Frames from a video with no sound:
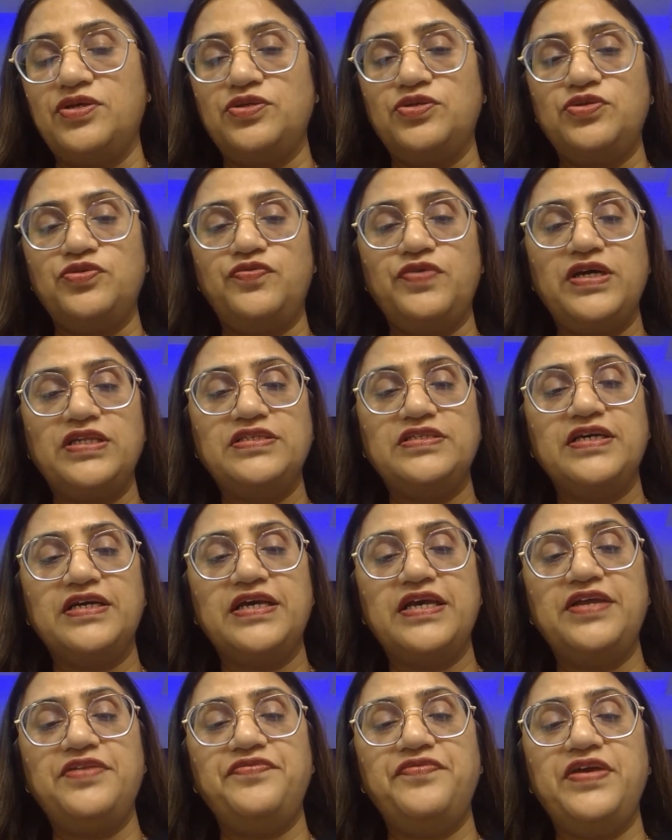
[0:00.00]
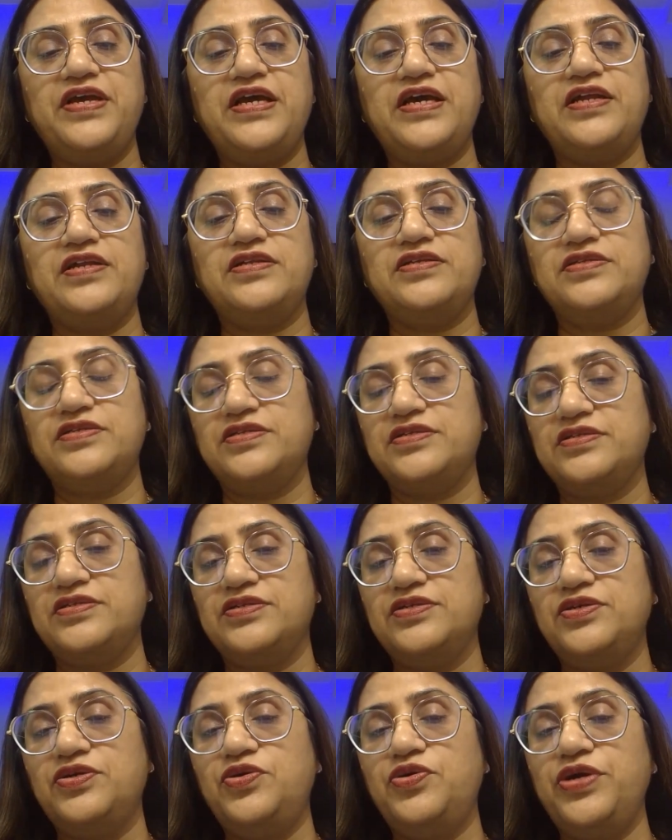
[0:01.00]
So once again, we are
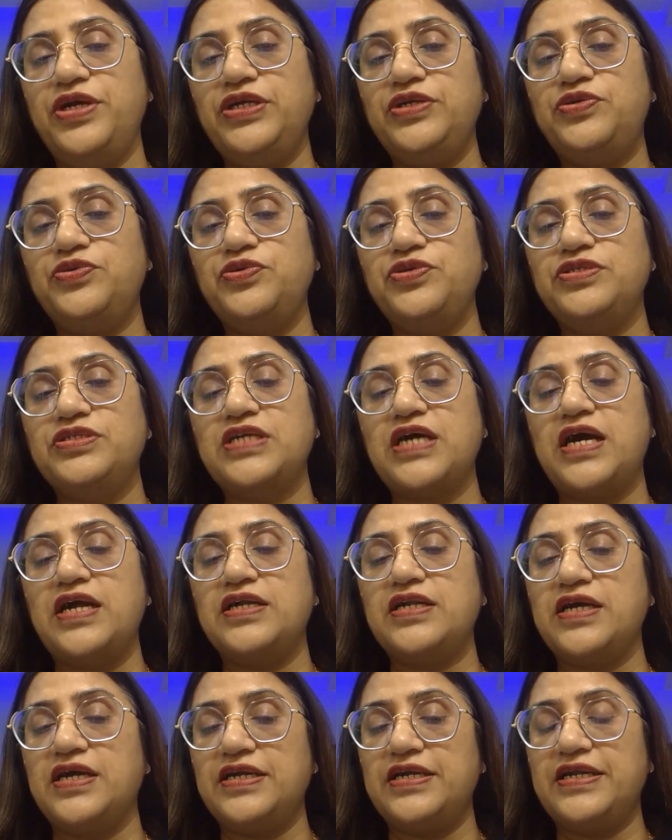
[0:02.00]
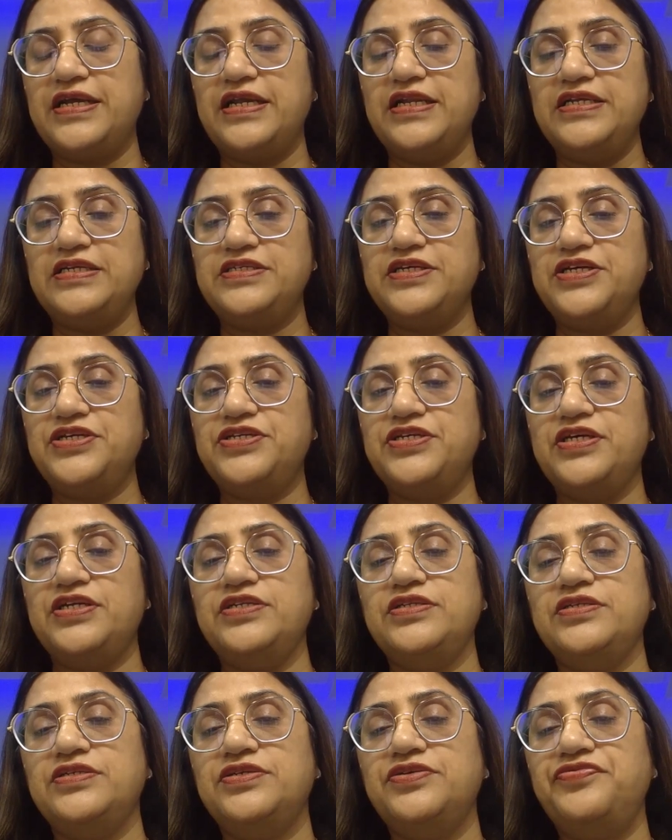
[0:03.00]
going to start our tally
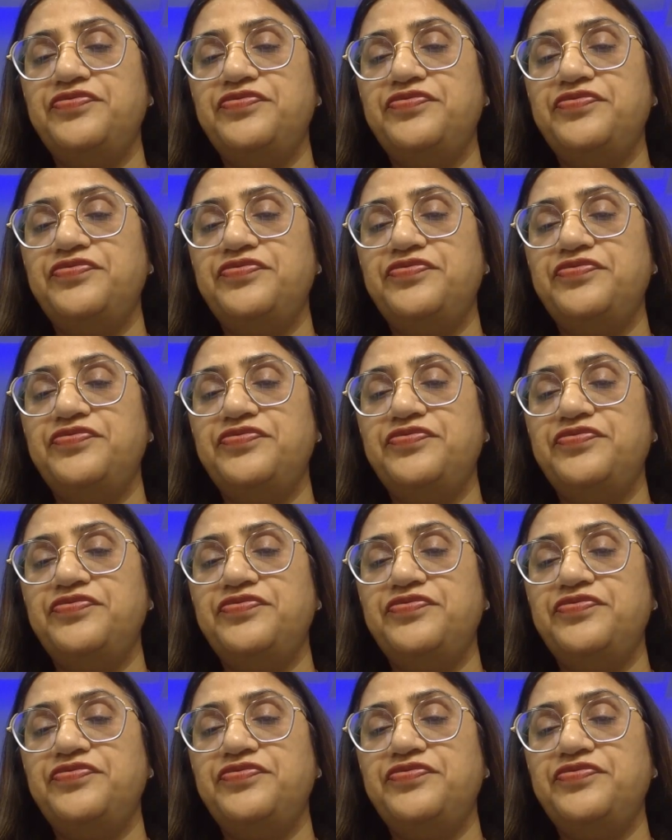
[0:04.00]
session.